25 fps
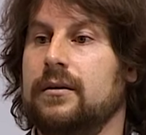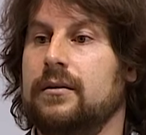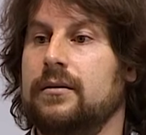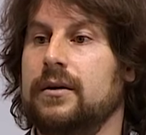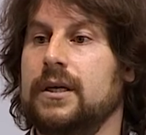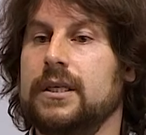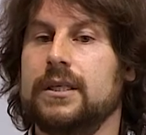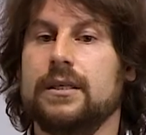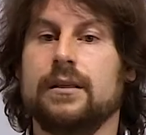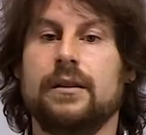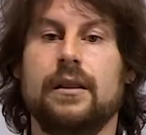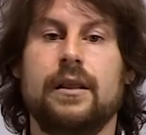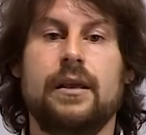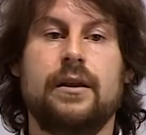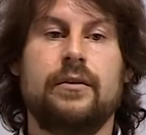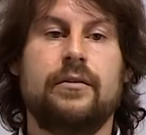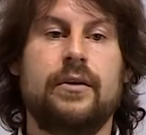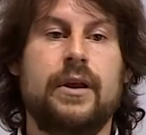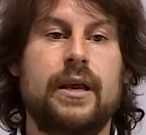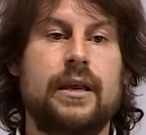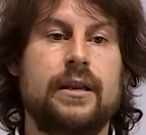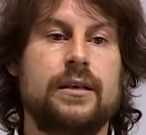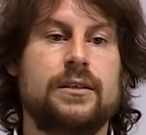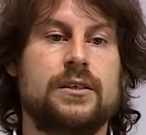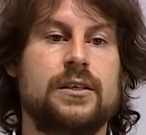recently
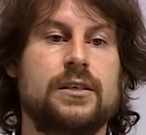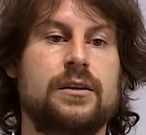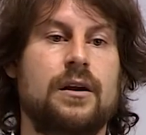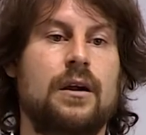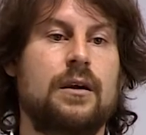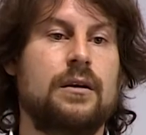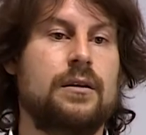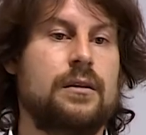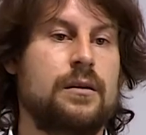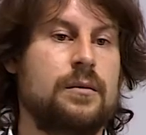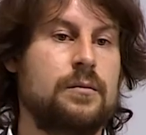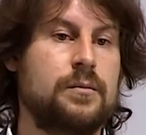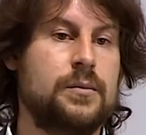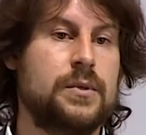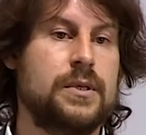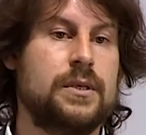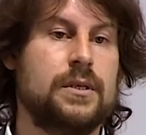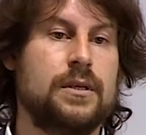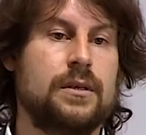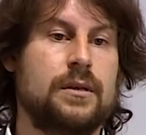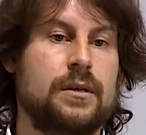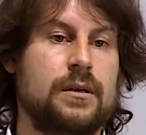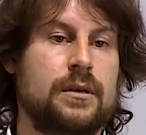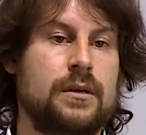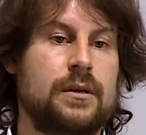created
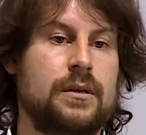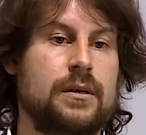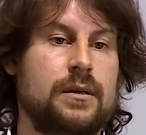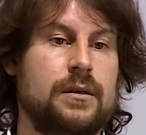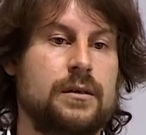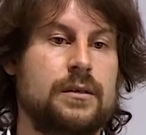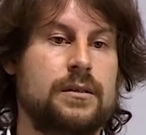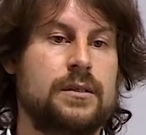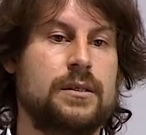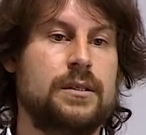startups, uh,